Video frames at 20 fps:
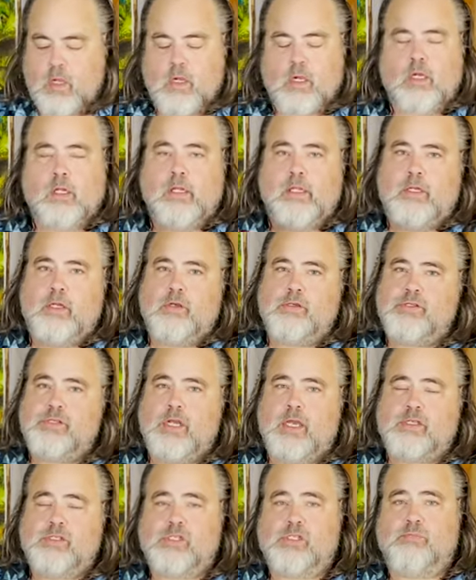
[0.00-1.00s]
Galindo's
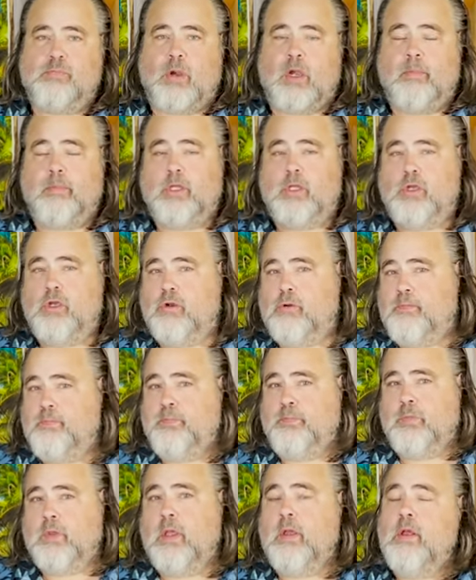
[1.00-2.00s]
Texas Barbecue,
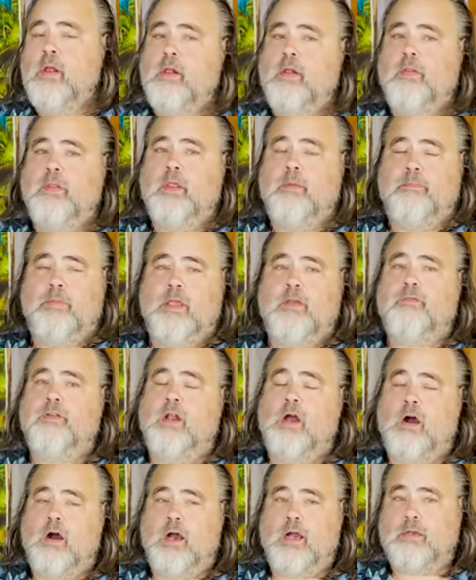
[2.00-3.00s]
the beef
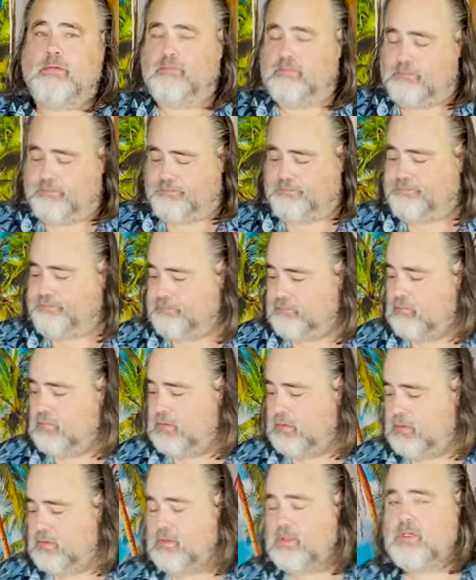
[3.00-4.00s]
and hog.
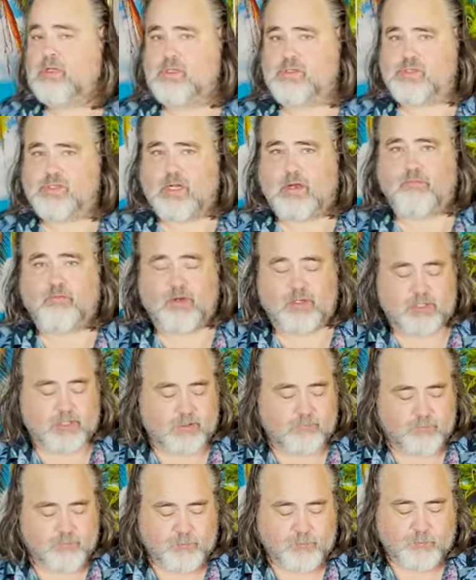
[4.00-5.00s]
Good stuff on
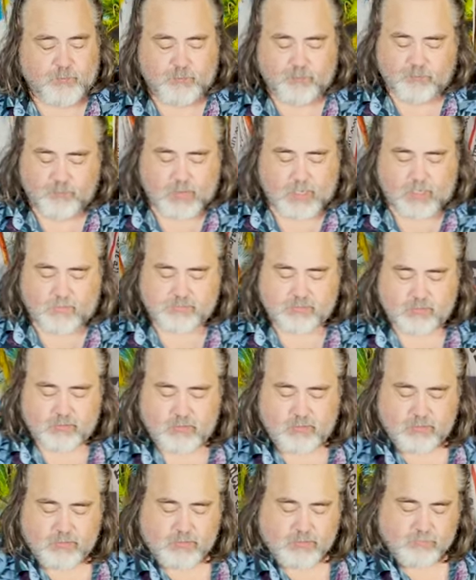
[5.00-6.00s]
there.
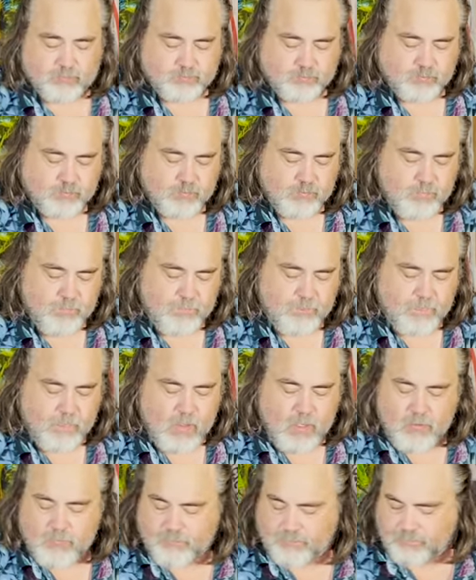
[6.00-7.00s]
Absolutely.
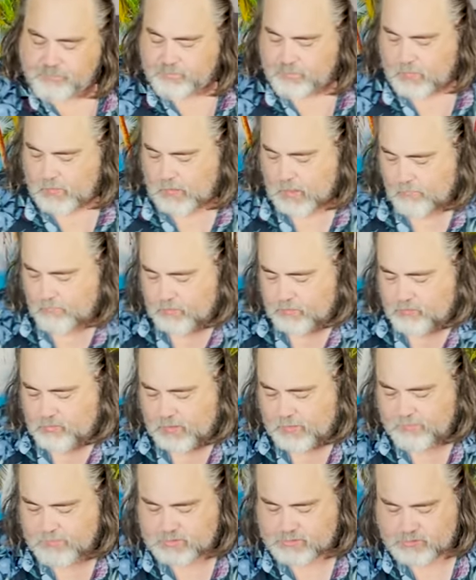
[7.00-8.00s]
I want to
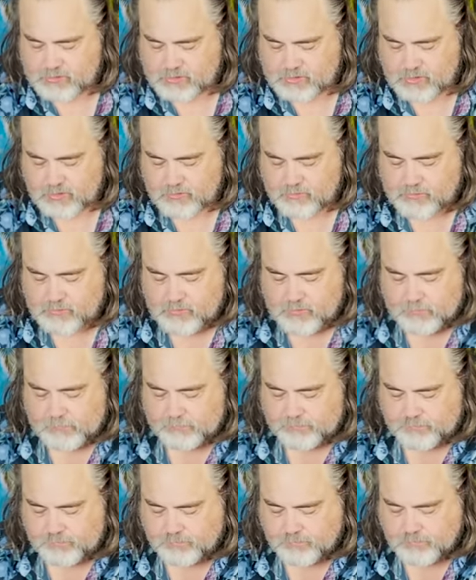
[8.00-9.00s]
try Mrs. Dude's
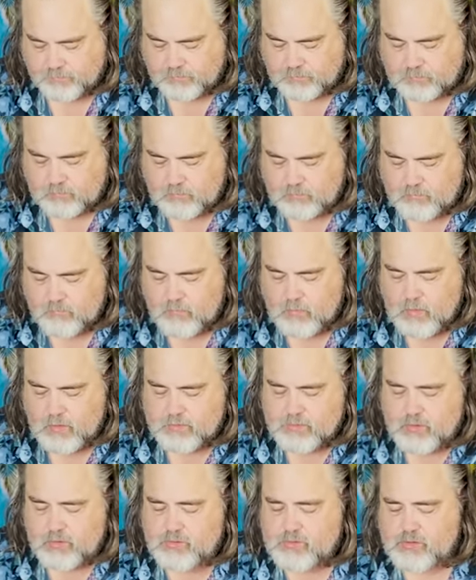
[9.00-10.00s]

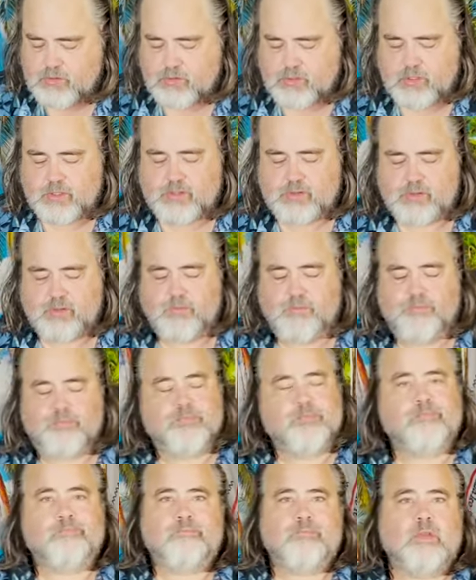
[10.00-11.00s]
because hers is just
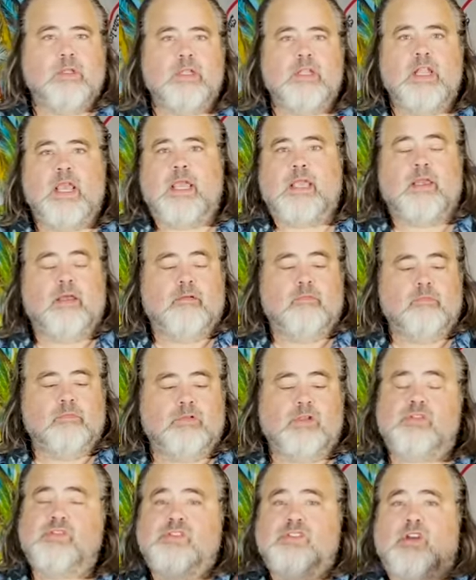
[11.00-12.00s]
naked,
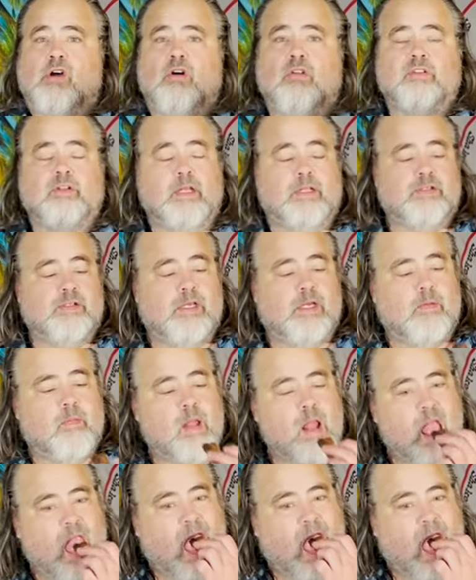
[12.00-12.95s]
just salt. That's it.